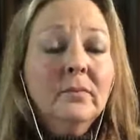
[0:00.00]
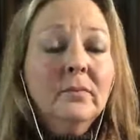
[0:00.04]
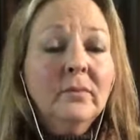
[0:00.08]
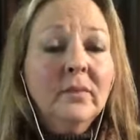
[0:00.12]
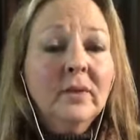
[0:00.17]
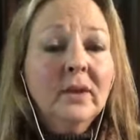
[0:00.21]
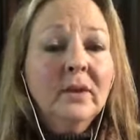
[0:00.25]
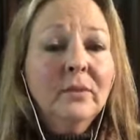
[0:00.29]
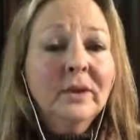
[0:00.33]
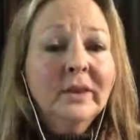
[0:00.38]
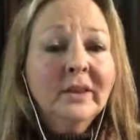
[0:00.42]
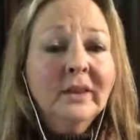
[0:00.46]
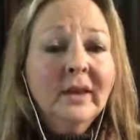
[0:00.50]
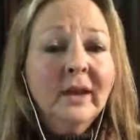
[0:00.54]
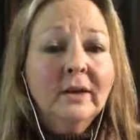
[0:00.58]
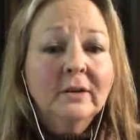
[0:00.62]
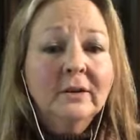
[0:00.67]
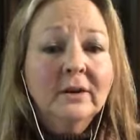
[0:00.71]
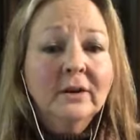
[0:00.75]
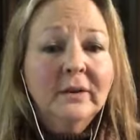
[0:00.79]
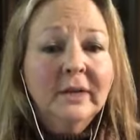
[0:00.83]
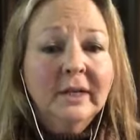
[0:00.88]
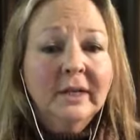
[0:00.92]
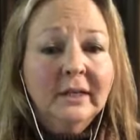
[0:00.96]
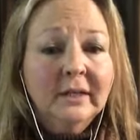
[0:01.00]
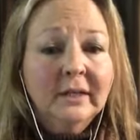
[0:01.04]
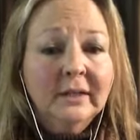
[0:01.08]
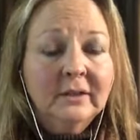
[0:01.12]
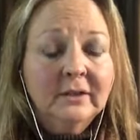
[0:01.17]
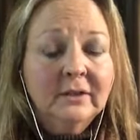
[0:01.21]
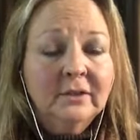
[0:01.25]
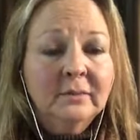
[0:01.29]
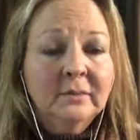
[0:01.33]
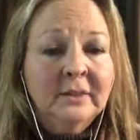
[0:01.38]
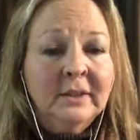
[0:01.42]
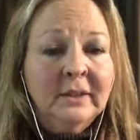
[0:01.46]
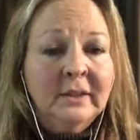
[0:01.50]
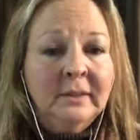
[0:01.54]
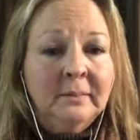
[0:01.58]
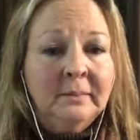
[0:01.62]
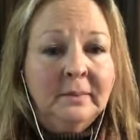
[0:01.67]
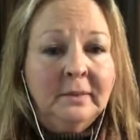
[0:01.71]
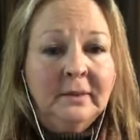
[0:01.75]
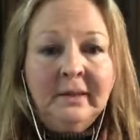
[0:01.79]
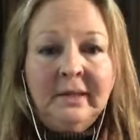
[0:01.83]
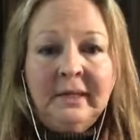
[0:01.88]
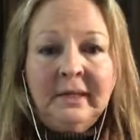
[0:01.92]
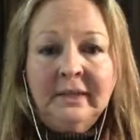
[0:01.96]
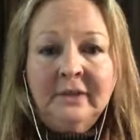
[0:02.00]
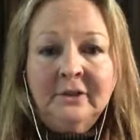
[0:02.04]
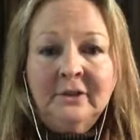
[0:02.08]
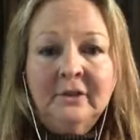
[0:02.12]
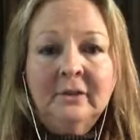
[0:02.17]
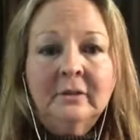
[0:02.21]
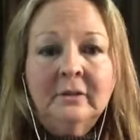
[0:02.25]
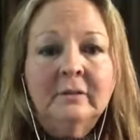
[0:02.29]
without going into manipulation,